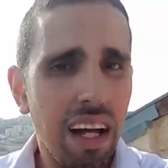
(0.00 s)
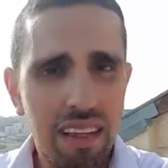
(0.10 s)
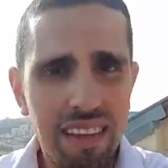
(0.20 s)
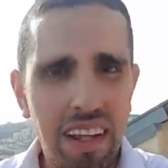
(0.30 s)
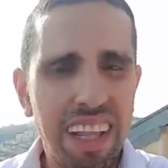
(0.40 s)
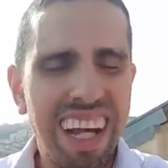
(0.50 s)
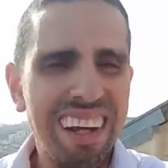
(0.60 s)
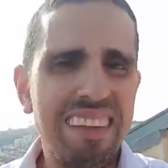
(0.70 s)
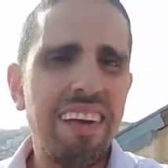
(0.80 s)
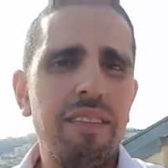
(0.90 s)
said
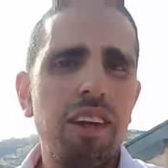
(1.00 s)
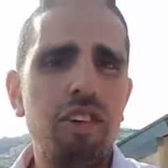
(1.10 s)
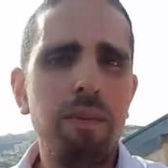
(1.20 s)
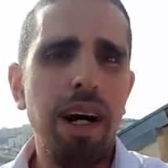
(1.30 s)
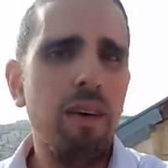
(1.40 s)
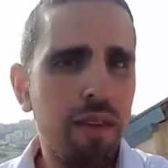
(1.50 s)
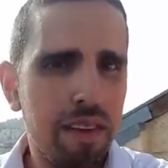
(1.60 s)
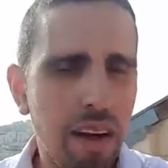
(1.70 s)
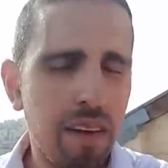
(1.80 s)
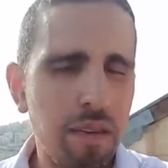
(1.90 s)
Na'aseh v'nishma of
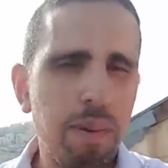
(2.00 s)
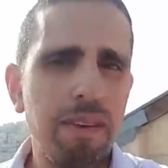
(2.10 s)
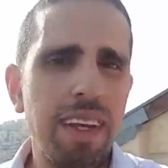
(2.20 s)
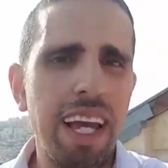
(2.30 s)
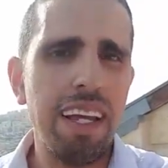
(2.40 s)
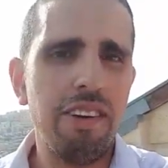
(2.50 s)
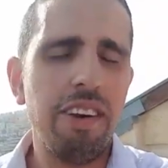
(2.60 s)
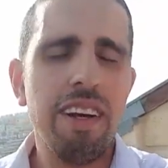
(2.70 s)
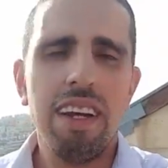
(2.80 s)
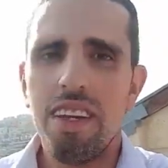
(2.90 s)
a specific
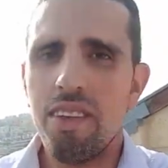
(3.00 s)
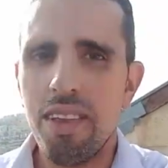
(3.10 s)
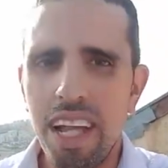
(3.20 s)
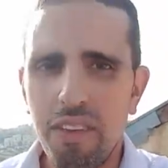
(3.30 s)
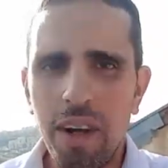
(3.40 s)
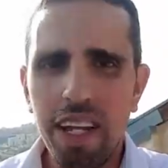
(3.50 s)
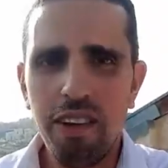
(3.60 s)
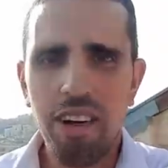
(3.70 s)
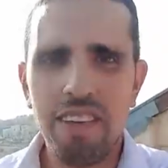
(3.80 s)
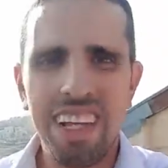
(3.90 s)
age. So that's very
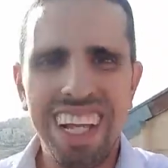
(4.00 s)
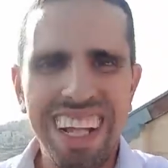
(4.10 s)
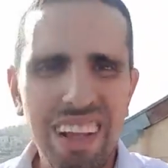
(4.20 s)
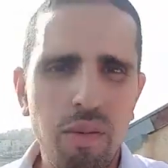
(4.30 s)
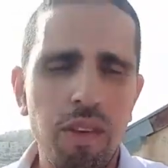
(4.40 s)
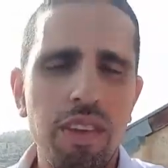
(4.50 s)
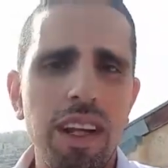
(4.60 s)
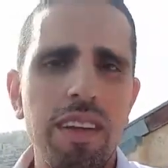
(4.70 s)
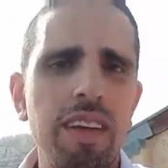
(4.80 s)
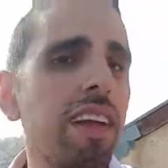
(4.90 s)
interesting, and that's what's
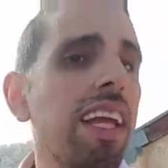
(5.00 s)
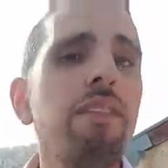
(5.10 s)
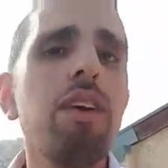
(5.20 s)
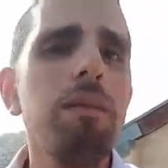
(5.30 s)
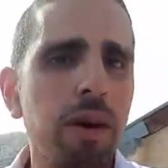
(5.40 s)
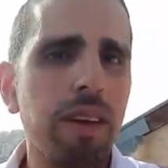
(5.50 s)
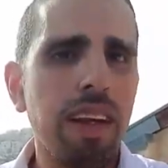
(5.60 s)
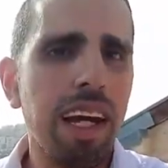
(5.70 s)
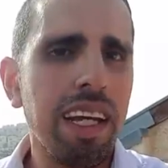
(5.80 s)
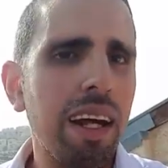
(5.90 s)
needed even in modern
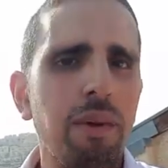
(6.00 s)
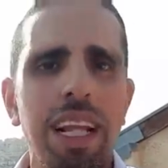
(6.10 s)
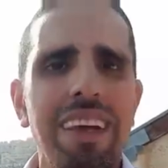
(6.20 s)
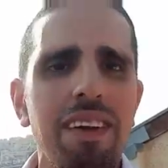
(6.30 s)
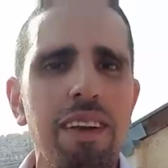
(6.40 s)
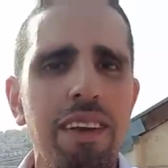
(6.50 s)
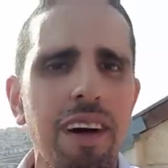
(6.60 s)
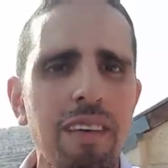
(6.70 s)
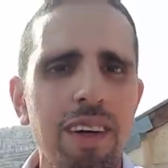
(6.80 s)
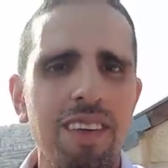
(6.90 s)
day. And we live in a
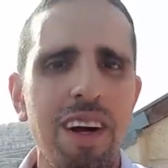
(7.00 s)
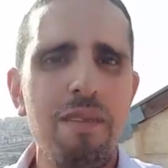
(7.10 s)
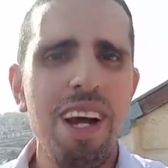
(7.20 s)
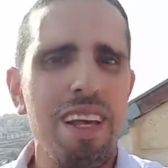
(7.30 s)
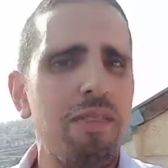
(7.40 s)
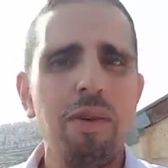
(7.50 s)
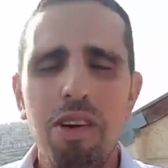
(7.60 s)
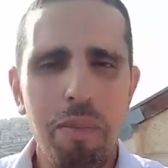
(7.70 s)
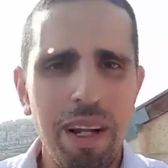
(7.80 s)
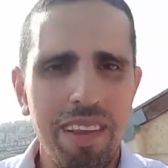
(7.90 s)
diverse time where,
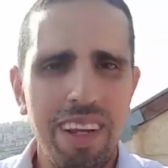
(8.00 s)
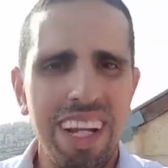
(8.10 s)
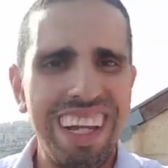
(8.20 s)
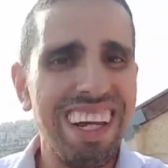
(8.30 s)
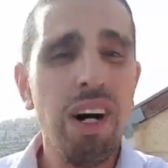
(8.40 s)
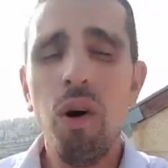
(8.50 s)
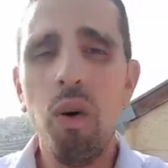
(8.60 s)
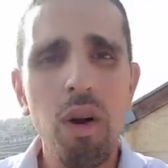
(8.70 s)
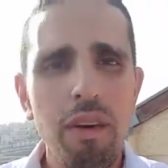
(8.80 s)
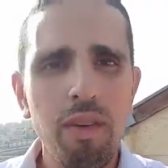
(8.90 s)
especially politically,
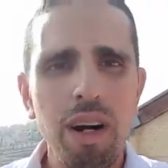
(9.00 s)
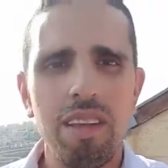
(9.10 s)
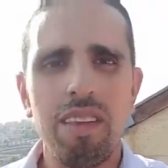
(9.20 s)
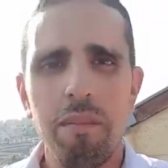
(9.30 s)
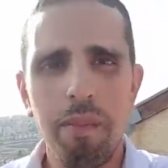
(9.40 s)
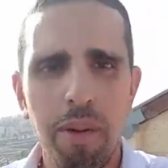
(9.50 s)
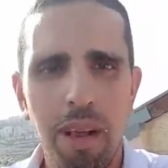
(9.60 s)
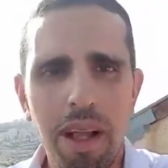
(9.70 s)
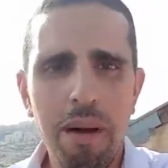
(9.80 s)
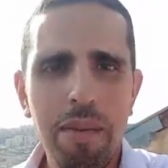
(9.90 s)
all over the world, some
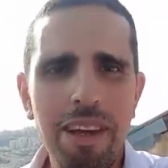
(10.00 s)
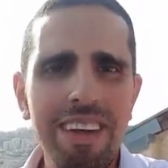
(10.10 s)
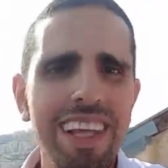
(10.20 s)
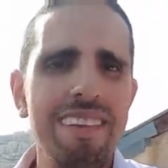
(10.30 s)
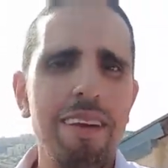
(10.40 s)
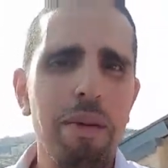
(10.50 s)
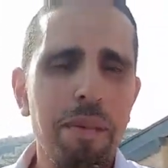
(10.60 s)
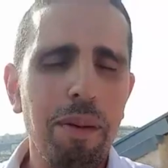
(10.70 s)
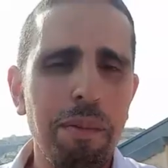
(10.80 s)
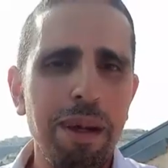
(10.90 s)
people believe in this, some
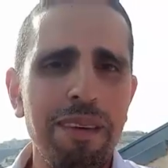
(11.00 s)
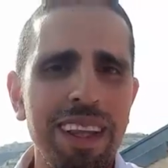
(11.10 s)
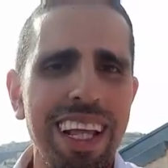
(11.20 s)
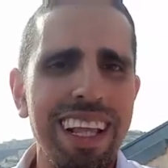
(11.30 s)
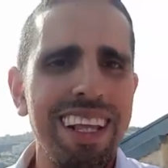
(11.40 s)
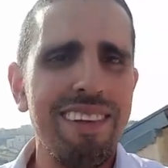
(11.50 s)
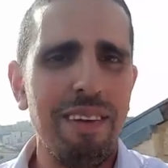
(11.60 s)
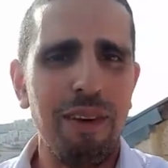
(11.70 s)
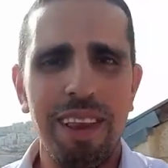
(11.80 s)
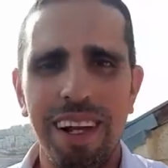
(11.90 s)
people believe in these
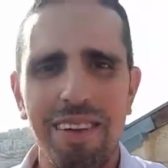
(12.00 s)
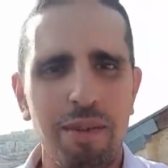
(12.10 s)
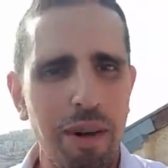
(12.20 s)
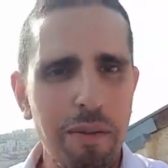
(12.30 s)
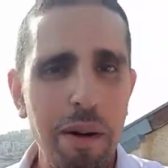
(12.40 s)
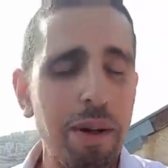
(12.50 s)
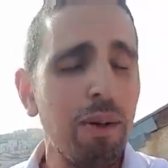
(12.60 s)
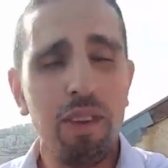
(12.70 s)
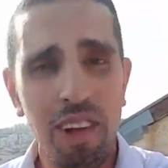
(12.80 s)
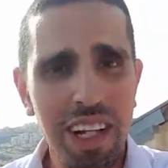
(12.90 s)
different things, whatever it might be.
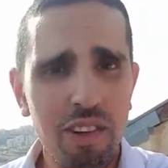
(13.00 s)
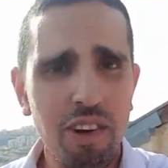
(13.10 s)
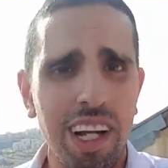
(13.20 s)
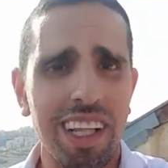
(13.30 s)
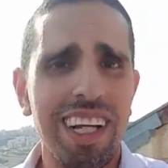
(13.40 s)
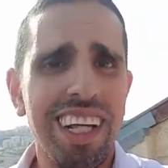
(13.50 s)
Also in Israel,